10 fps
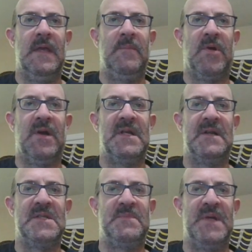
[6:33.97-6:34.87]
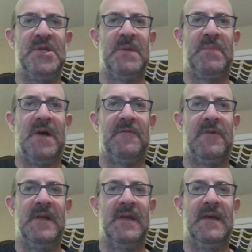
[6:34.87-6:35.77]
He brought out his bishop,
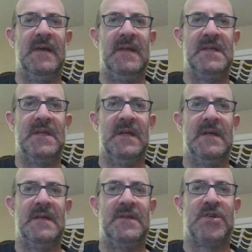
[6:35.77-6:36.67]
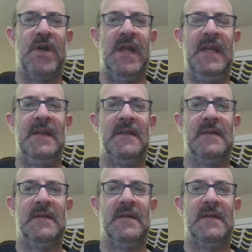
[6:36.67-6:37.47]
offering a trade.